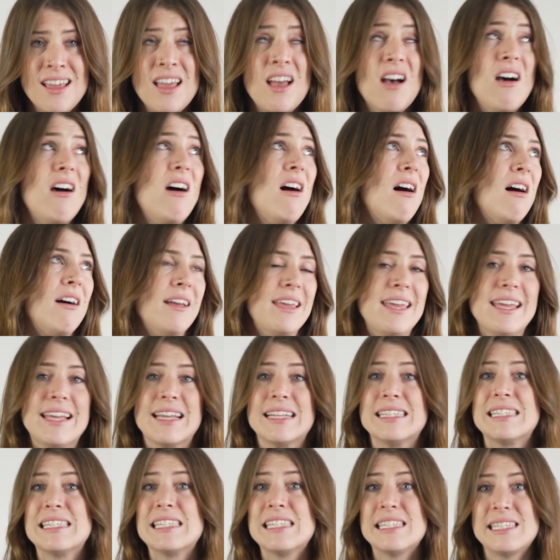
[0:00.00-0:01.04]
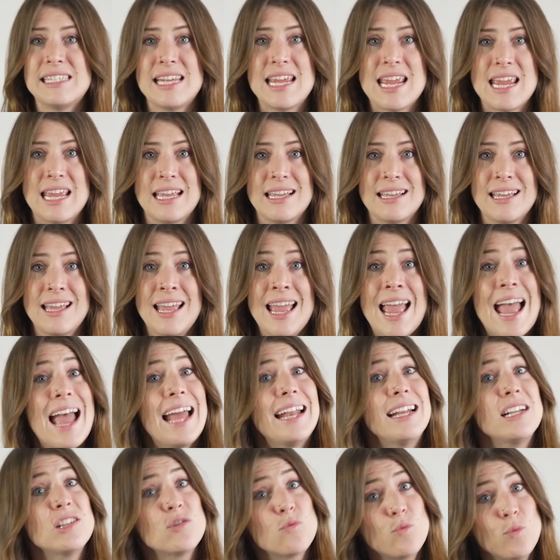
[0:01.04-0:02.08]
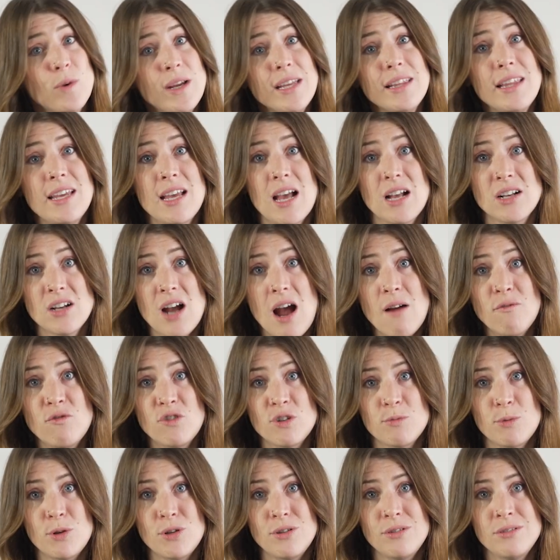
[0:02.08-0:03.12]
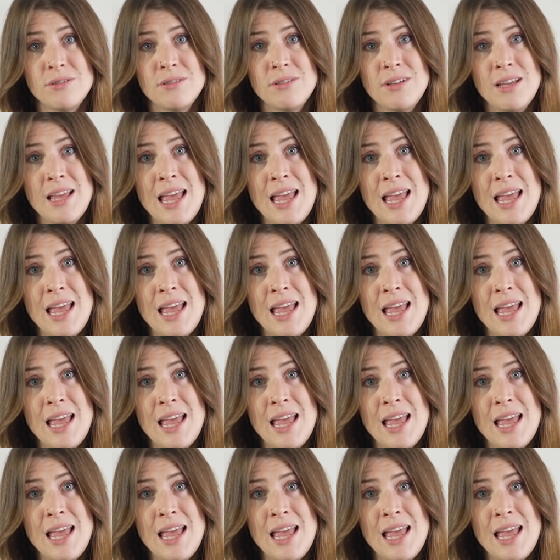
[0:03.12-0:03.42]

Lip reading: Oh, it can sting, and it's really uncomfortable.